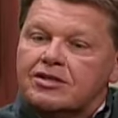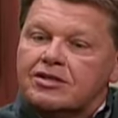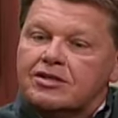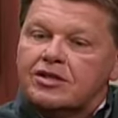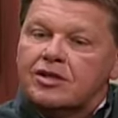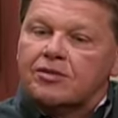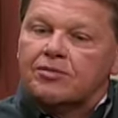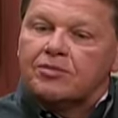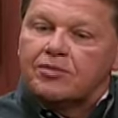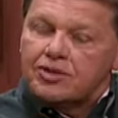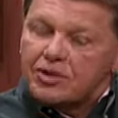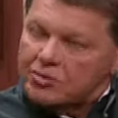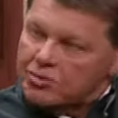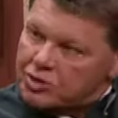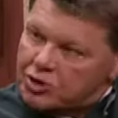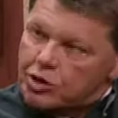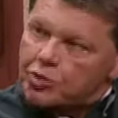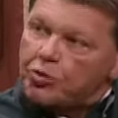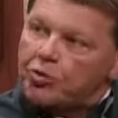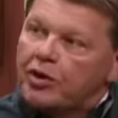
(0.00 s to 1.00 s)

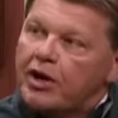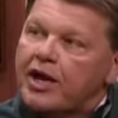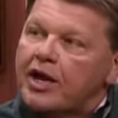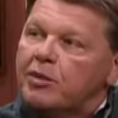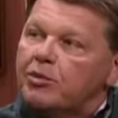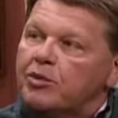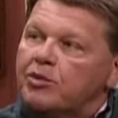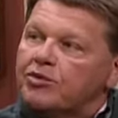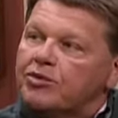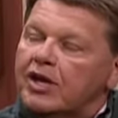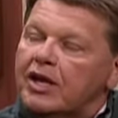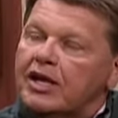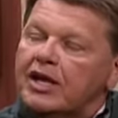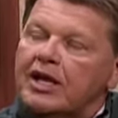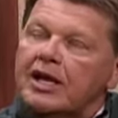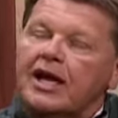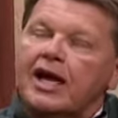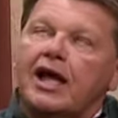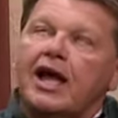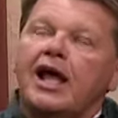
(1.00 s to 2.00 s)
super animals.
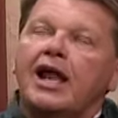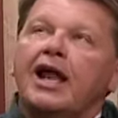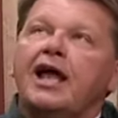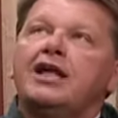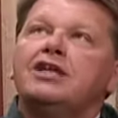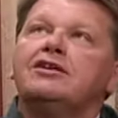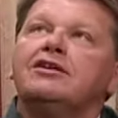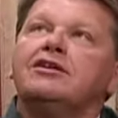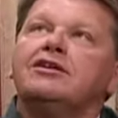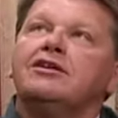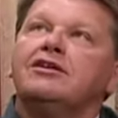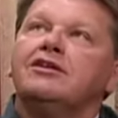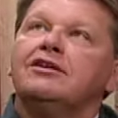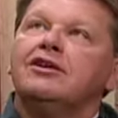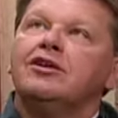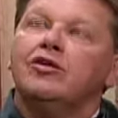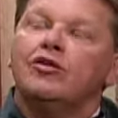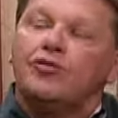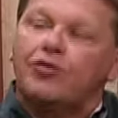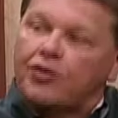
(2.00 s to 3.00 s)
And I like to,
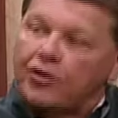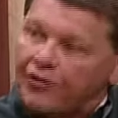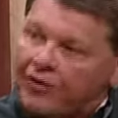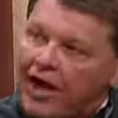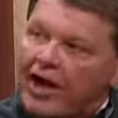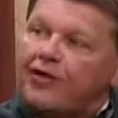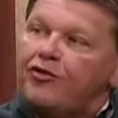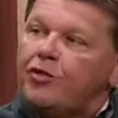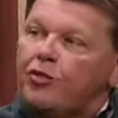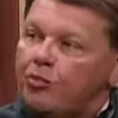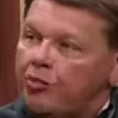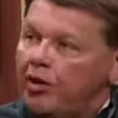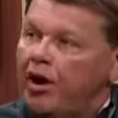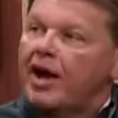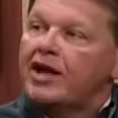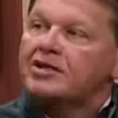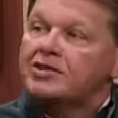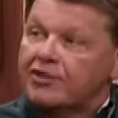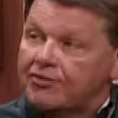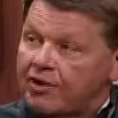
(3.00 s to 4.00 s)
the Vita Ferm
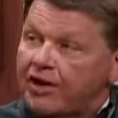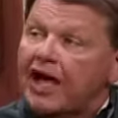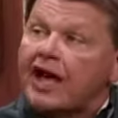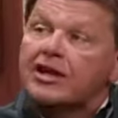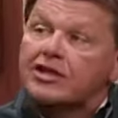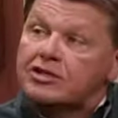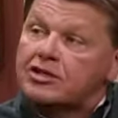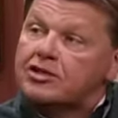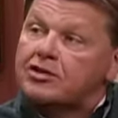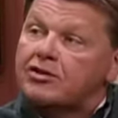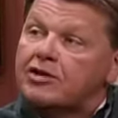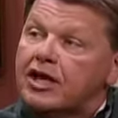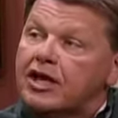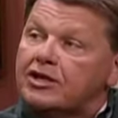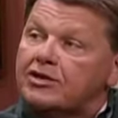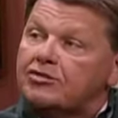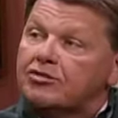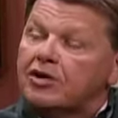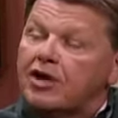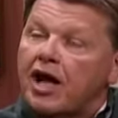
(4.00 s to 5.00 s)
products have allowed us to do
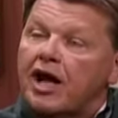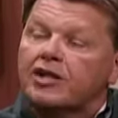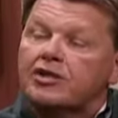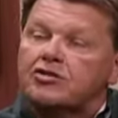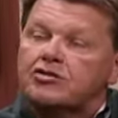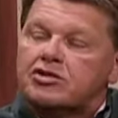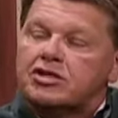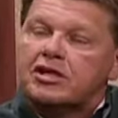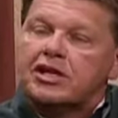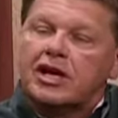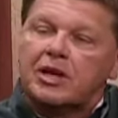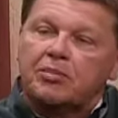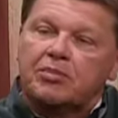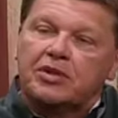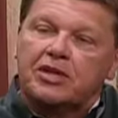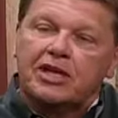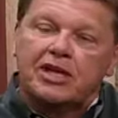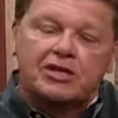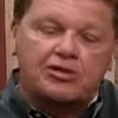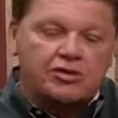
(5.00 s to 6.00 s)
that, to unlock those genetic
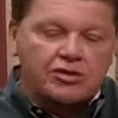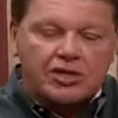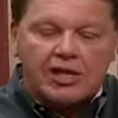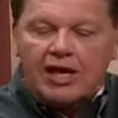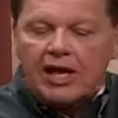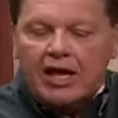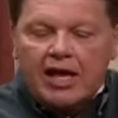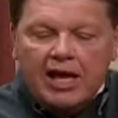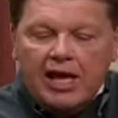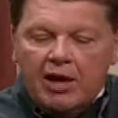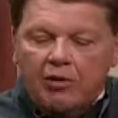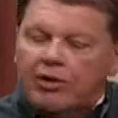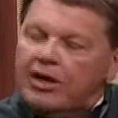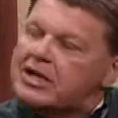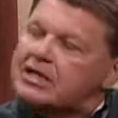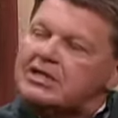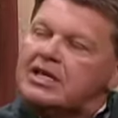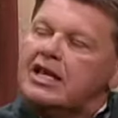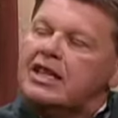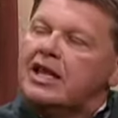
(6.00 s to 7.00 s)
potentials. And when I
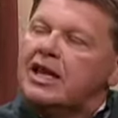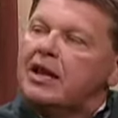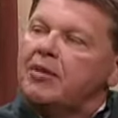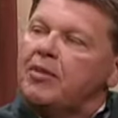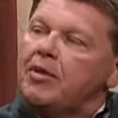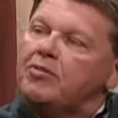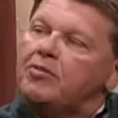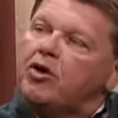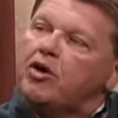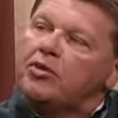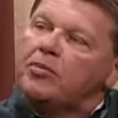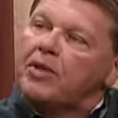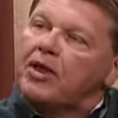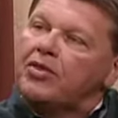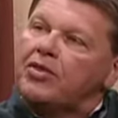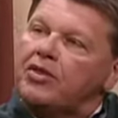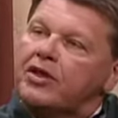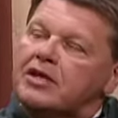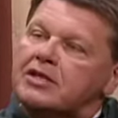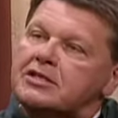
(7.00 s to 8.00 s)
say that, I'm talking
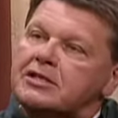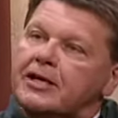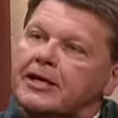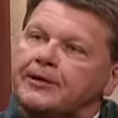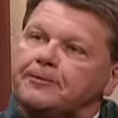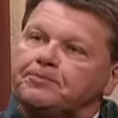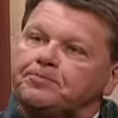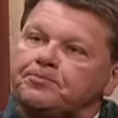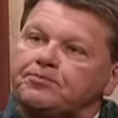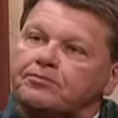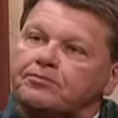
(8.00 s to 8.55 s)
about things like